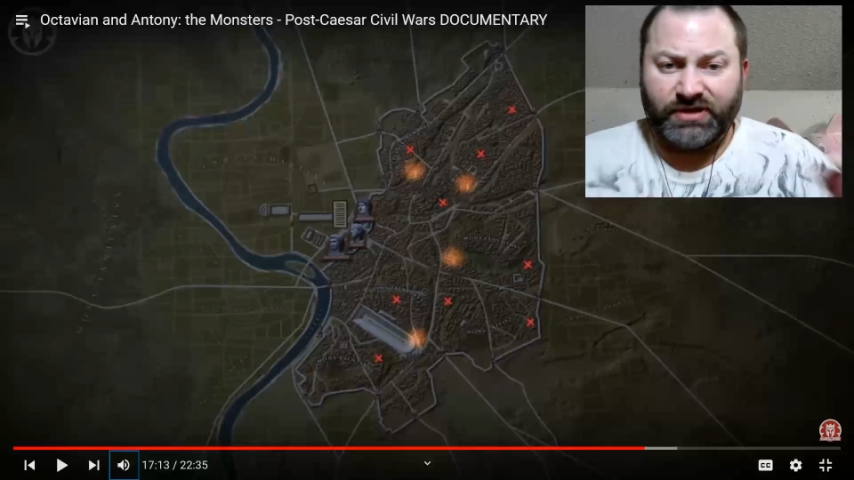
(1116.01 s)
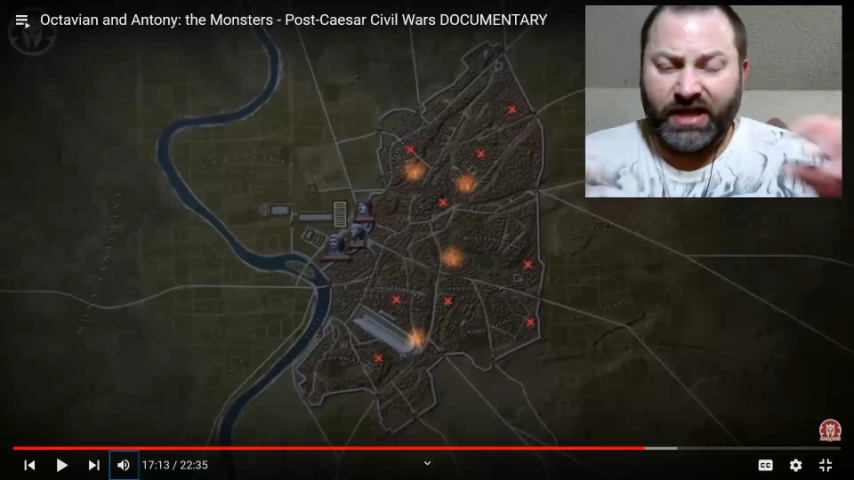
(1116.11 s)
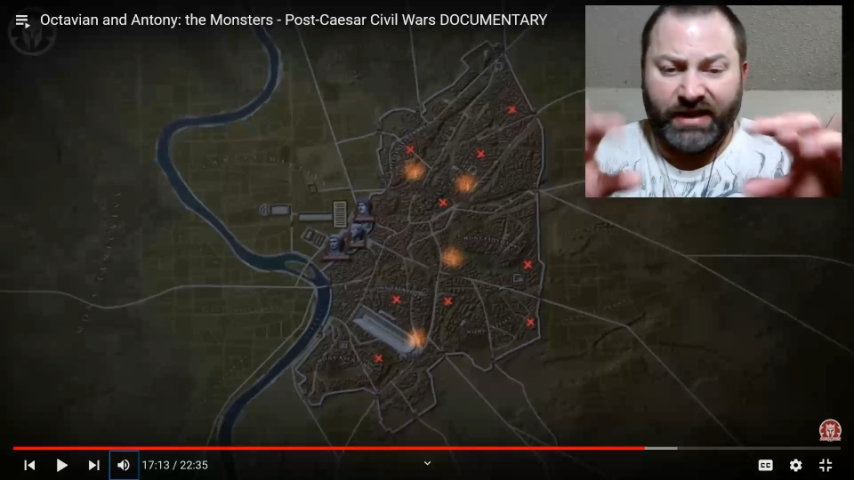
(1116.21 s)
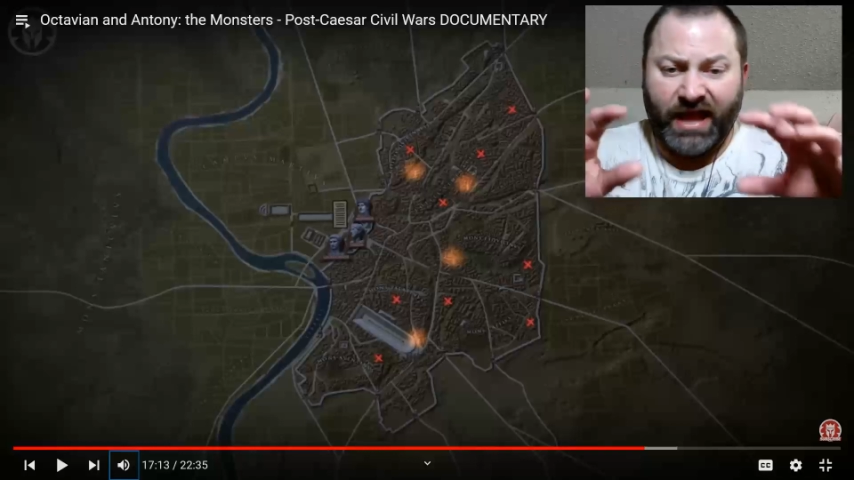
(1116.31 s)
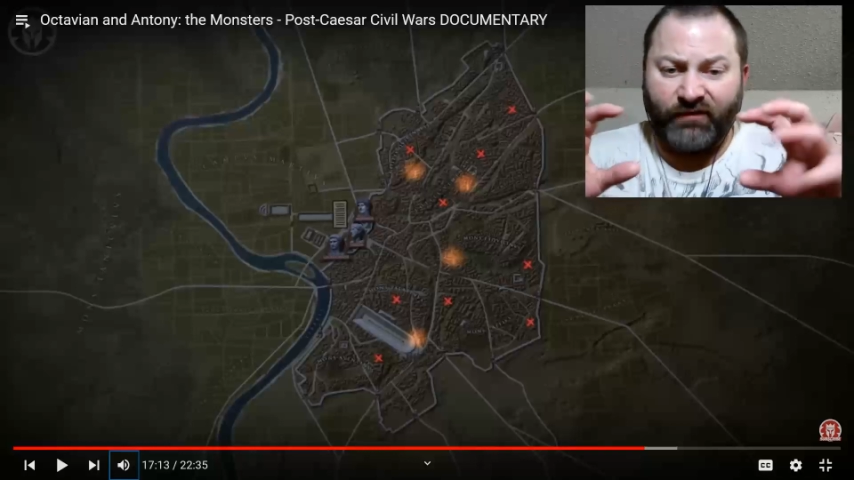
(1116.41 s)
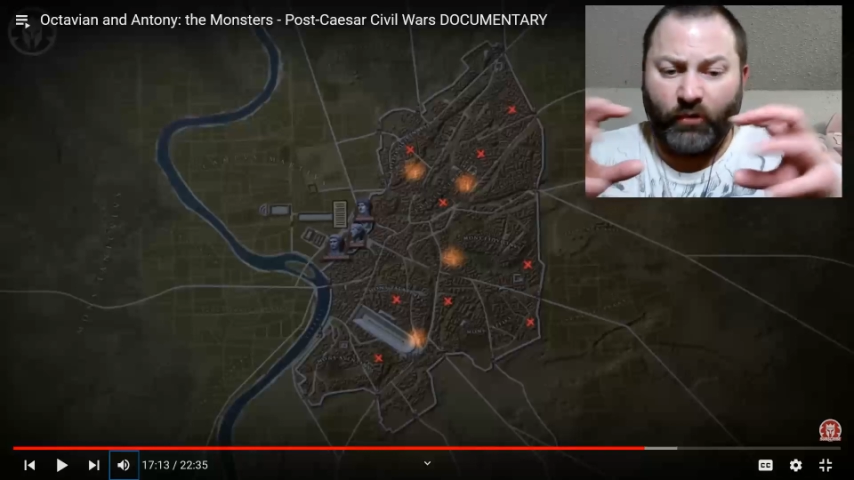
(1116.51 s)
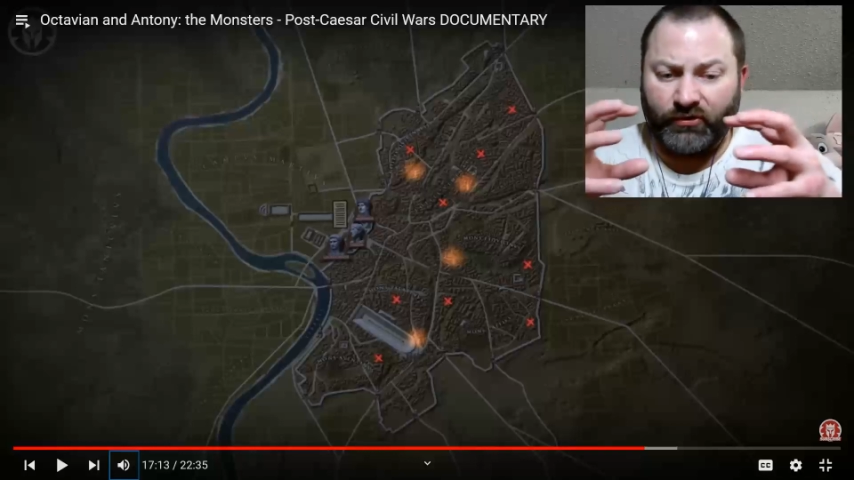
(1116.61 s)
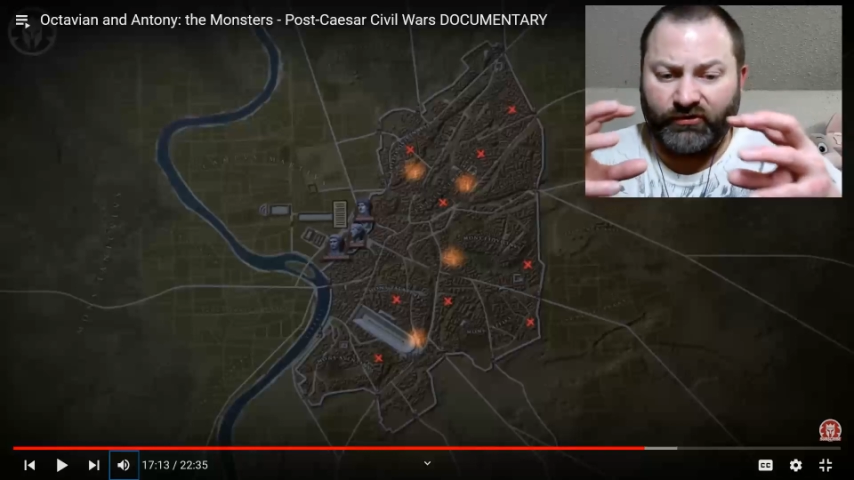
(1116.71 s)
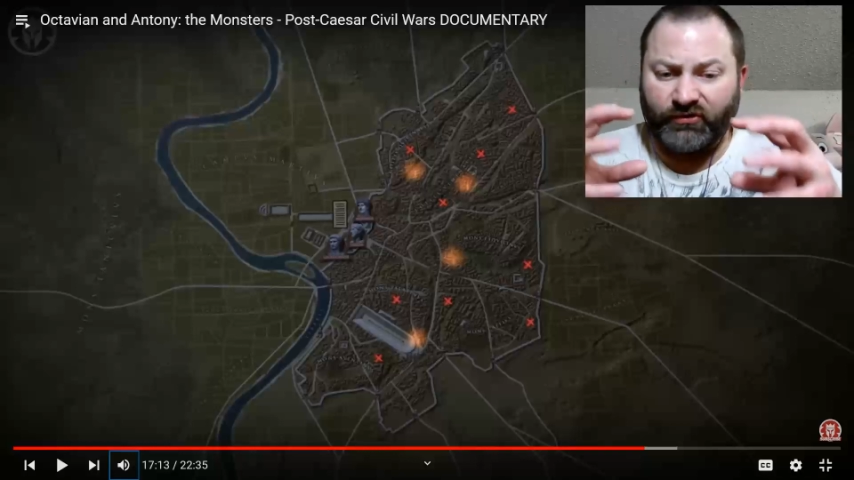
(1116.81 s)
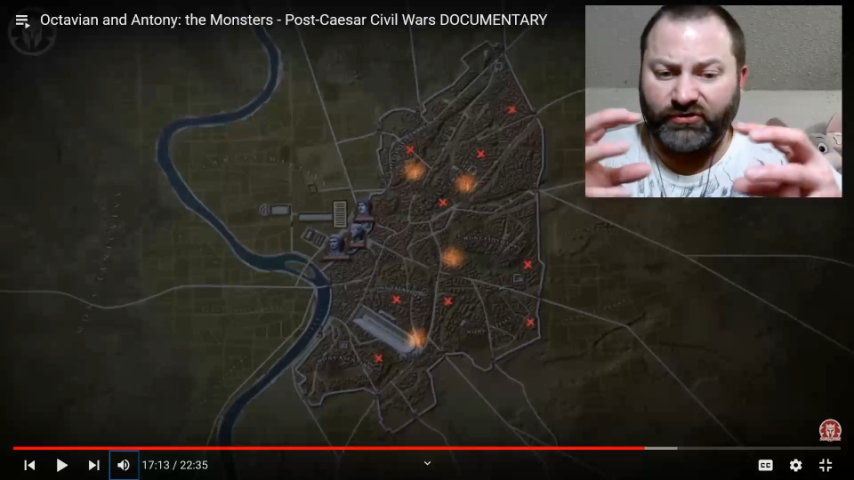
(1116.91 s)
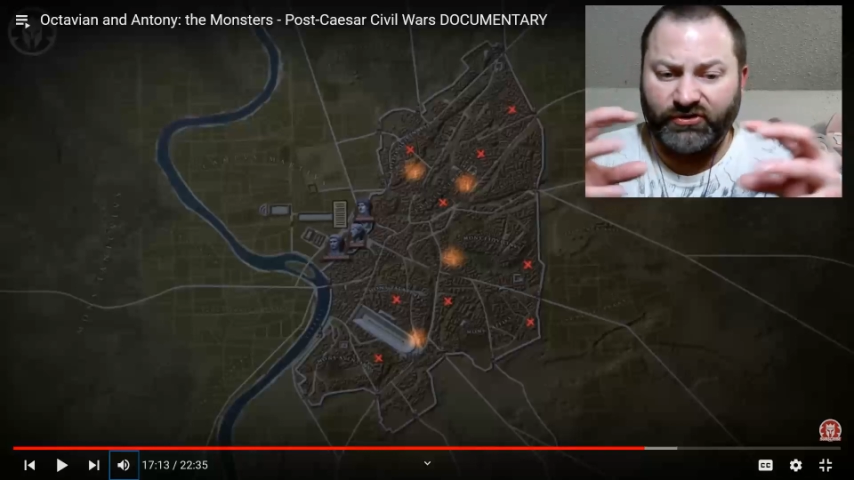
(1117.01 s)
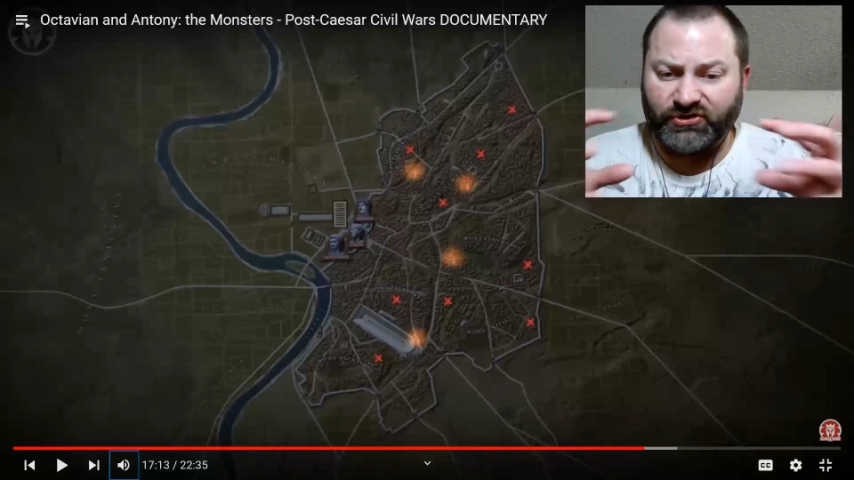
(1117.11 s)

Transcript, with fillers: and have horses just